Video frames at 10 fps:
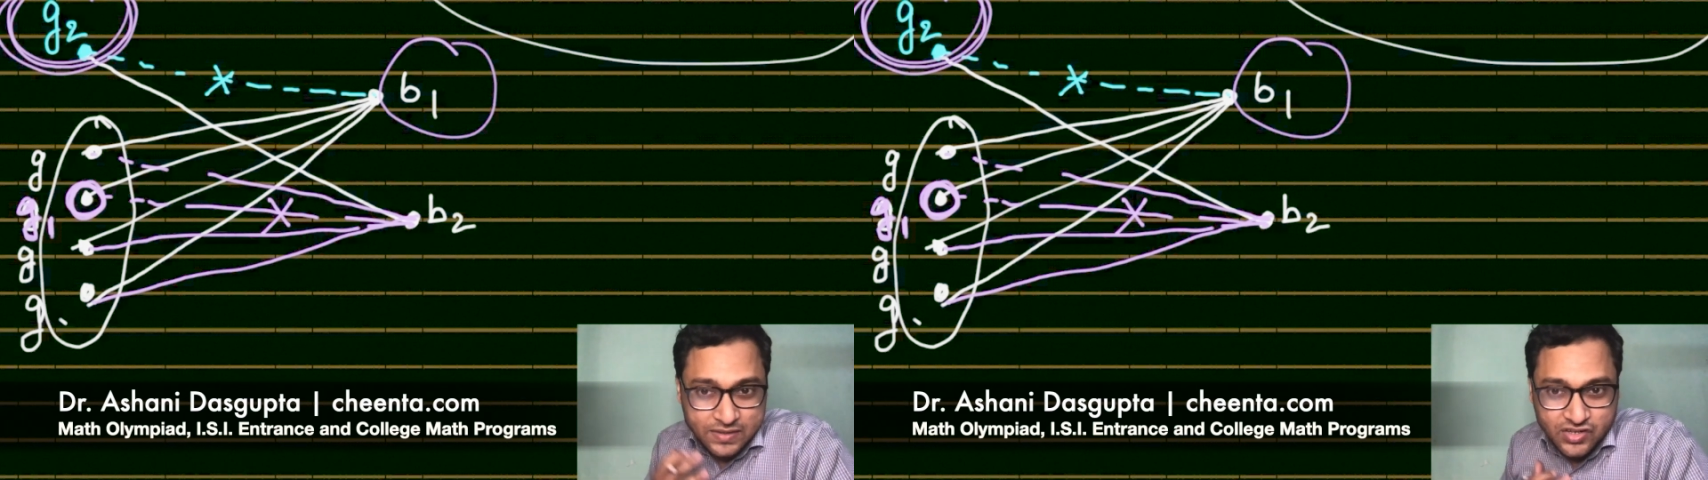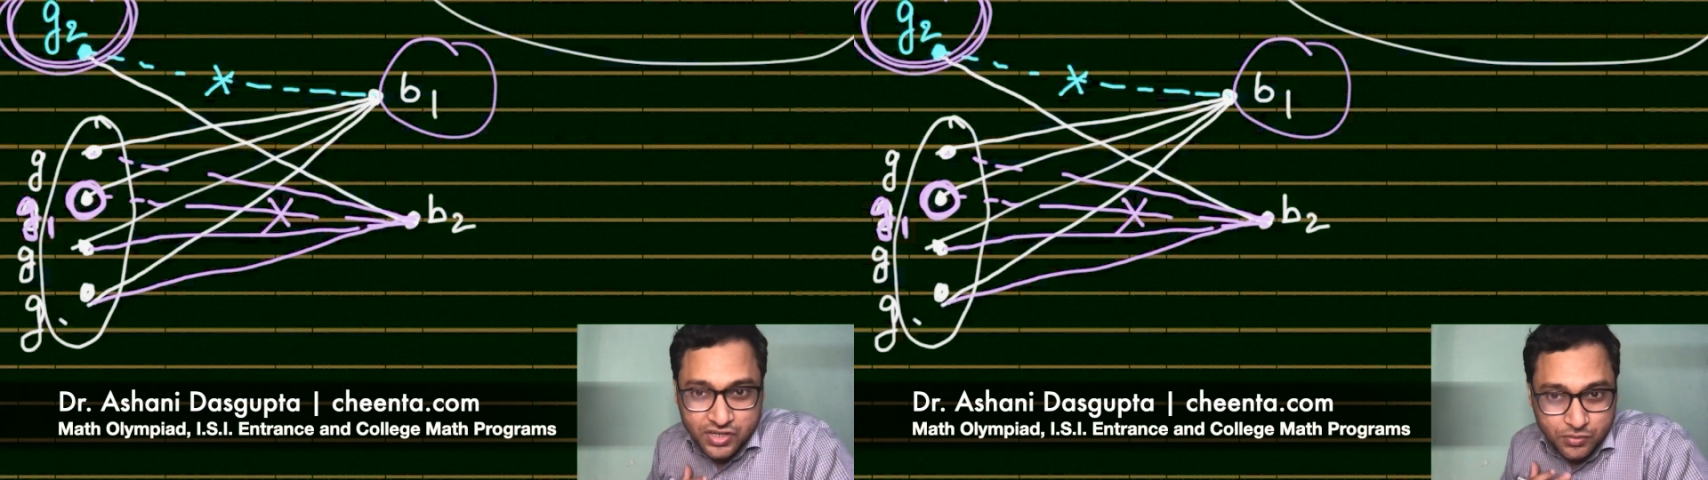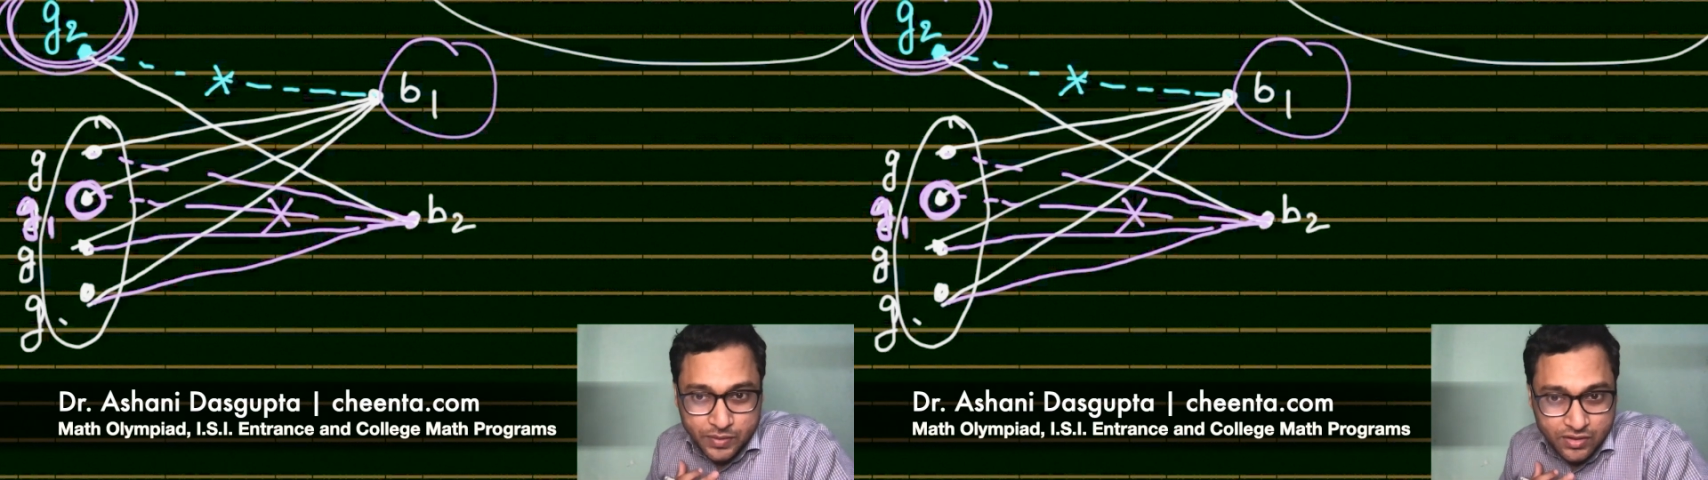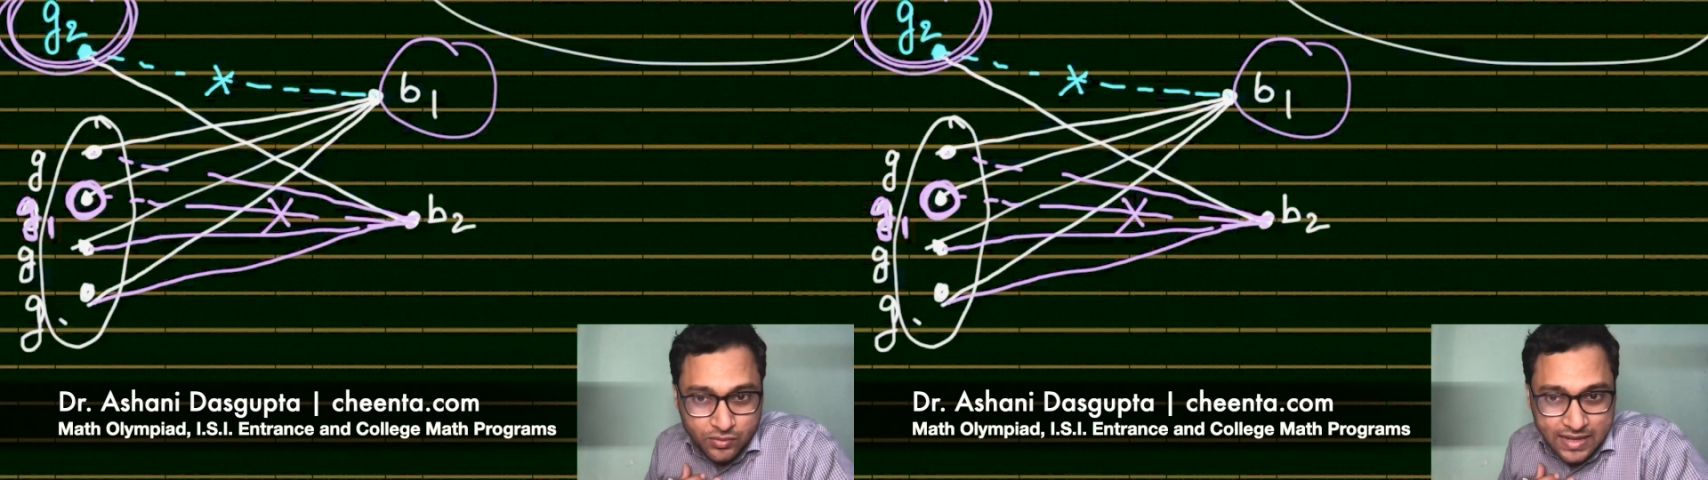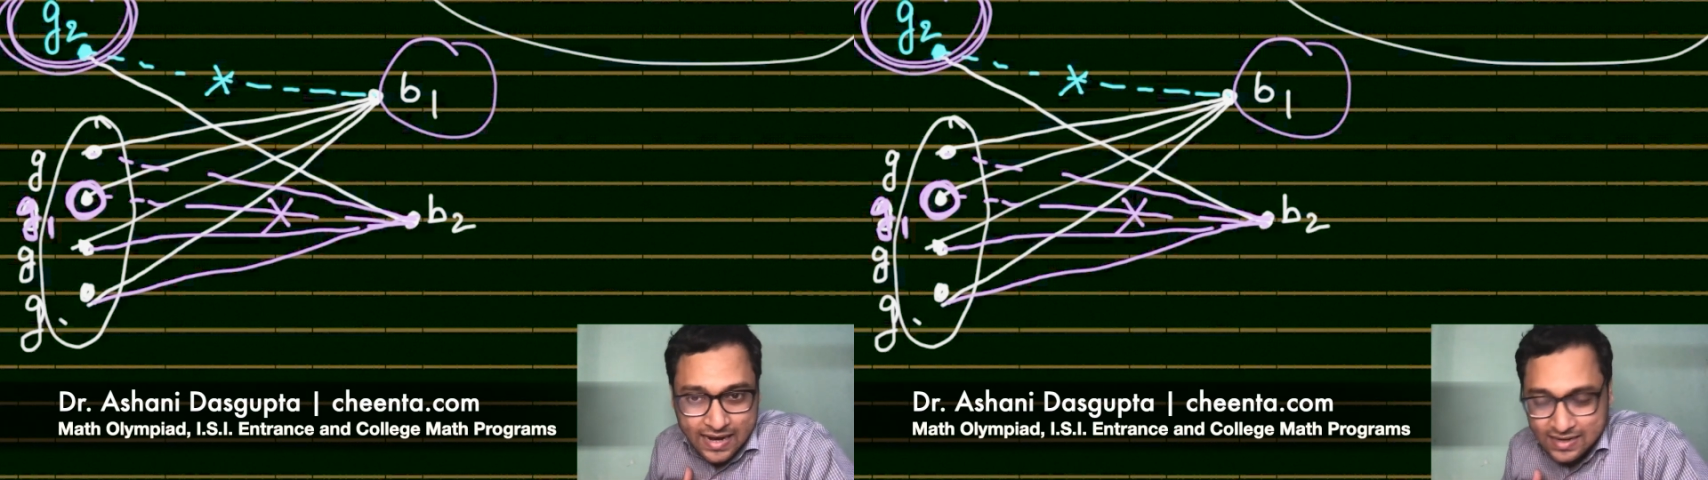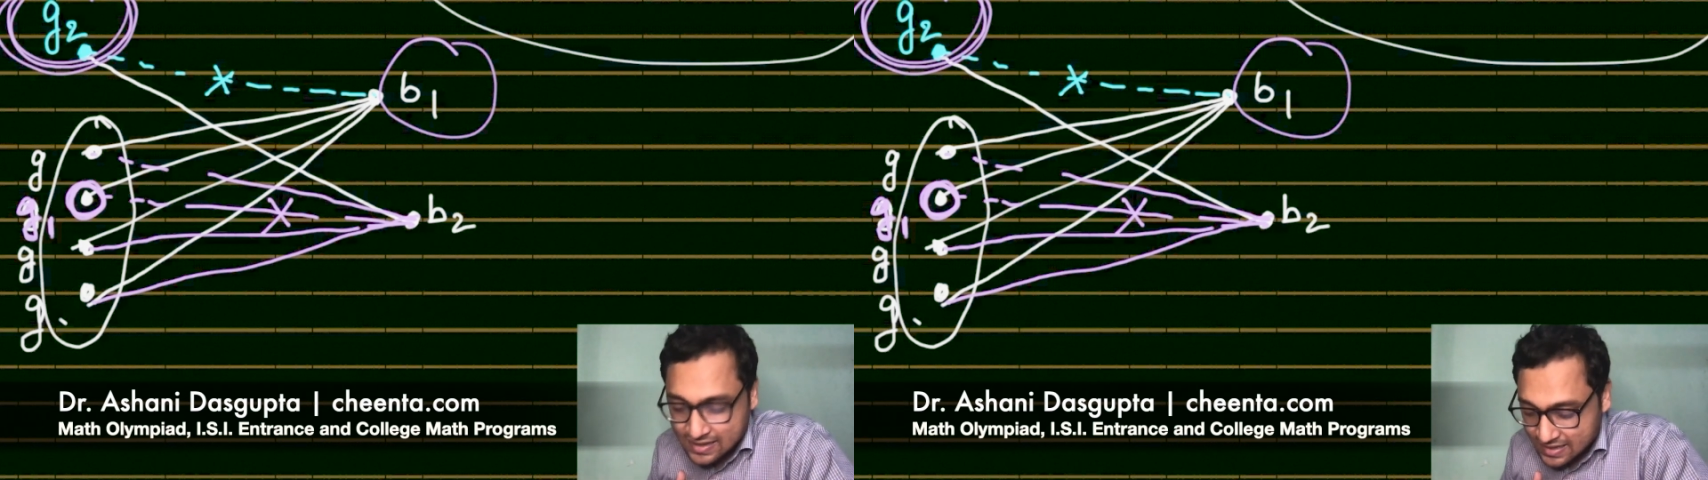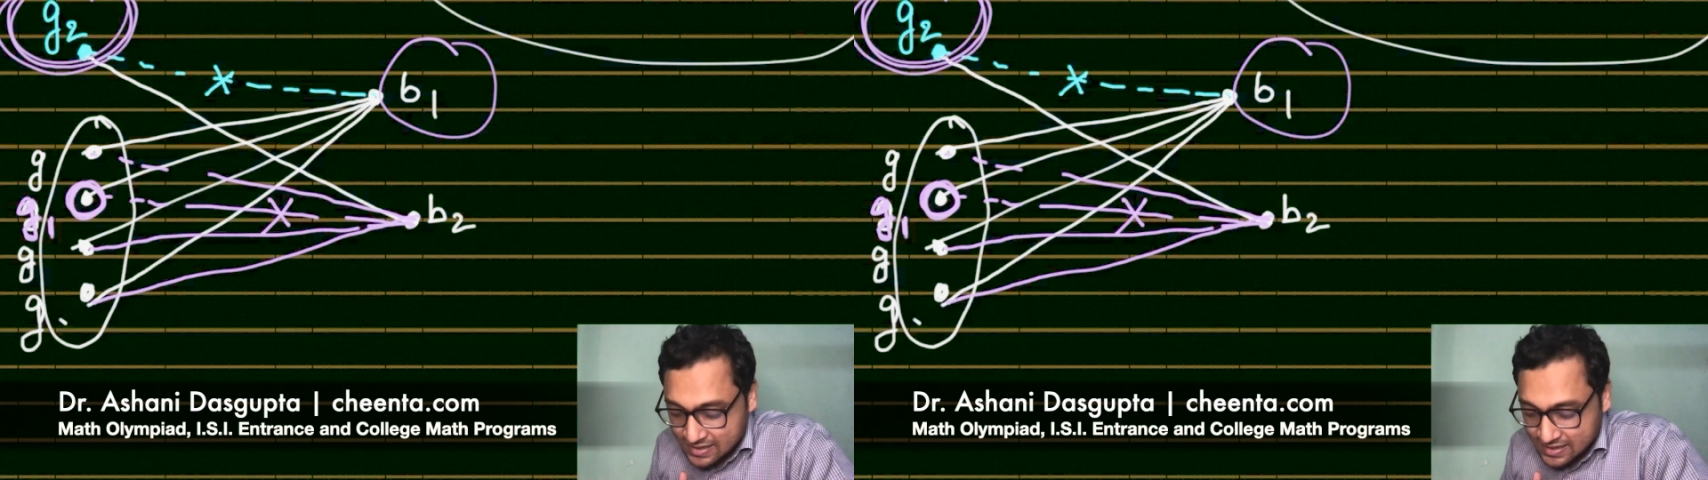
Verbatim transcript: with G2. We know that.